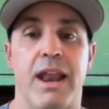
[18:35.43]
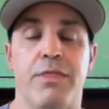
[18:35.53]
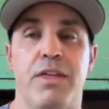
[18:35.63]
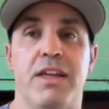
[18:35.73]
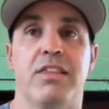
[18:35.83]
And I
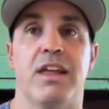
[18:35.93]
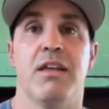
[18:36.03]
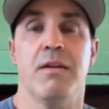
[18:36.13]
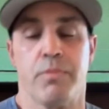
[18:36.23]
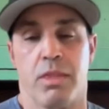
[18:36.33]
think that
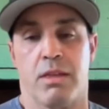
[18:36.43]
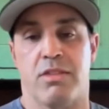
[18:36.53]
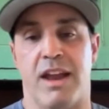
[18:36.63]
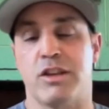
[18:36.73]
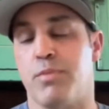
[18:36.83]

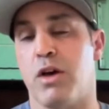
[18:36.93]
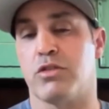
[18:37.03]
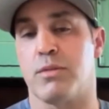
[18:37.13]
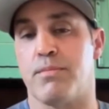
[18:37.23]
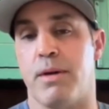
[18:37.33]
tennis
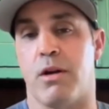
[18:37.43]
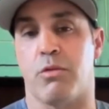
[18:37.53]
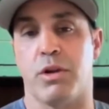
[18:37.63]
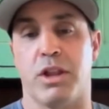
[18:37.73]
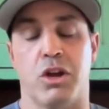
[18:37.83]
balls are
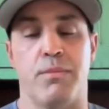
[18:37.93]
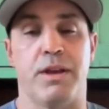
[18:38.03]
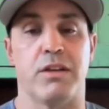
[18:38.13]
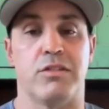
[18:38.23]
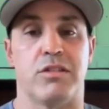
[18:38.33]
really good
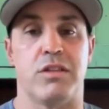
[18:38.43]
because